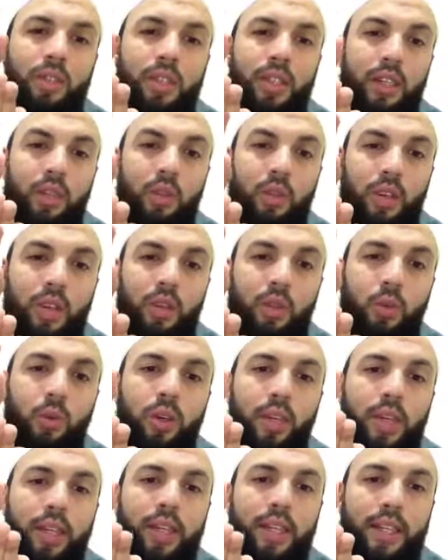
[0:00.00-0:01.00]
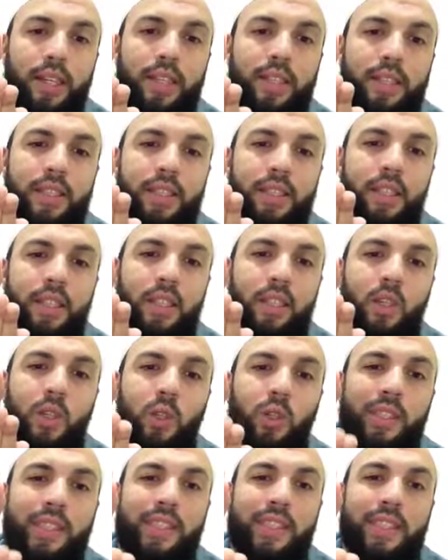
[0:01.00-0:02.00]
the correct way is
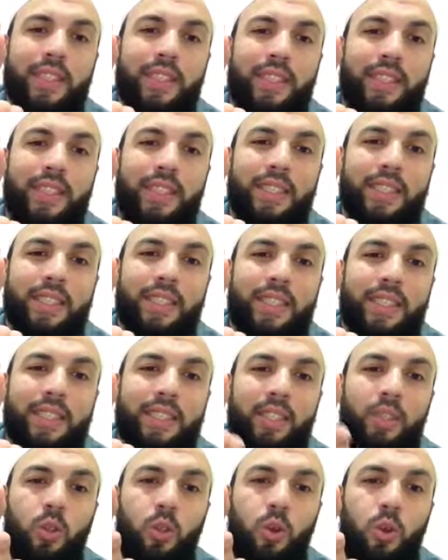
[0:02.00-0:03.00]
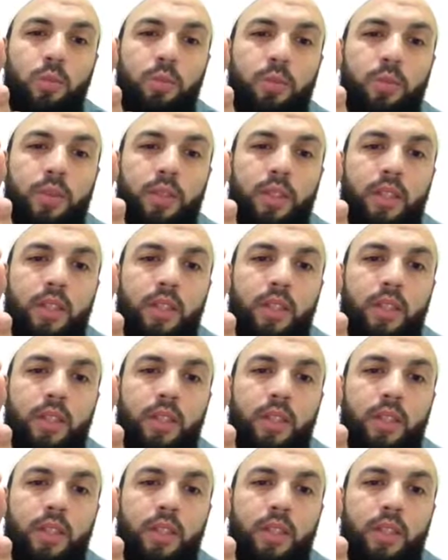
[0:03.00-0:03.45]
kuntum.